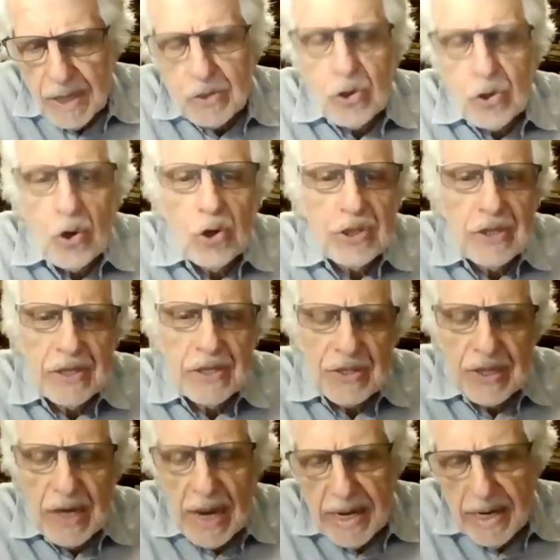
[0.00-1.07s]
total
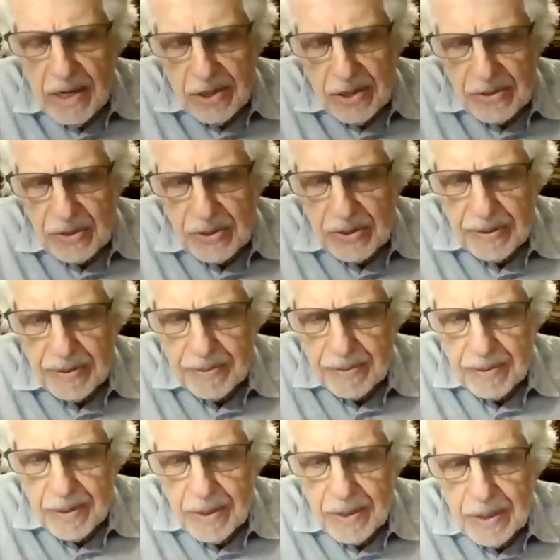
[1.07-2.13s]
silence,
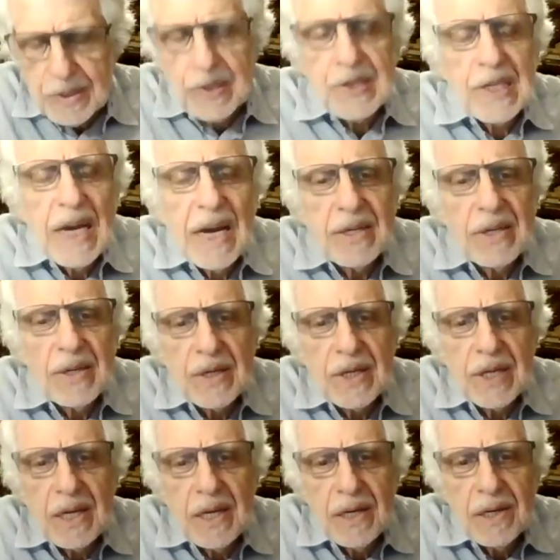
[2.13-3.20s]

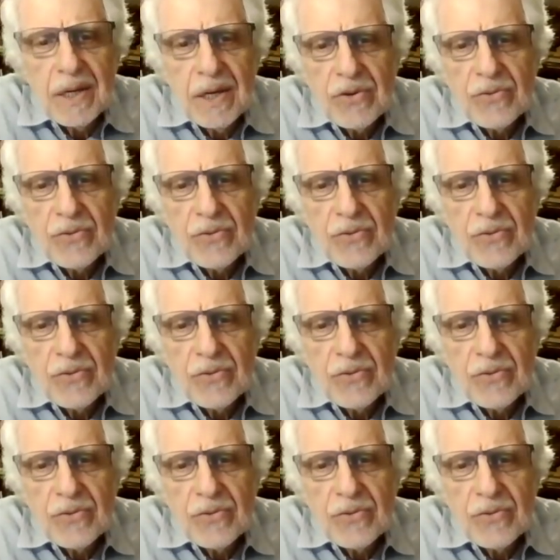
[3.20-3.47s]
suddenly